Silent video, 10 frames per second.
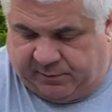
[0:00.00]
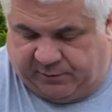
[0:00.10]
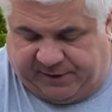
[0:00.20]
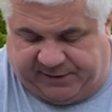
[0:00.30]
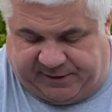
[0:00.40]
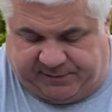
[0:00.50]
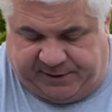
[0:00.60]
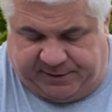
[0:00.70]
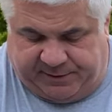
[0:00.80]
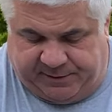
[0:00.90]
Raise it up
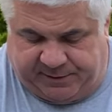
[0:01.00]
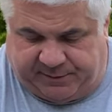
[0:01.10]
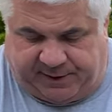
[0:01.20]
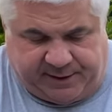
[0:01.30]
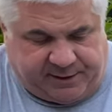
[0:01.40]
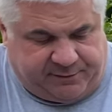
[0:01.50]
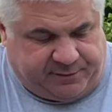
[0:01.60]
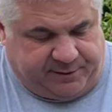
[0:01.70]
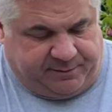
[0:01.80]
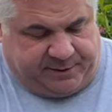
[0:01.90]
here so we can get under it a
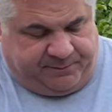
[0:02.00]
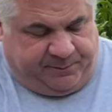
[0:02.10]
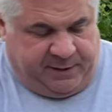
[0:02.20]
little bit.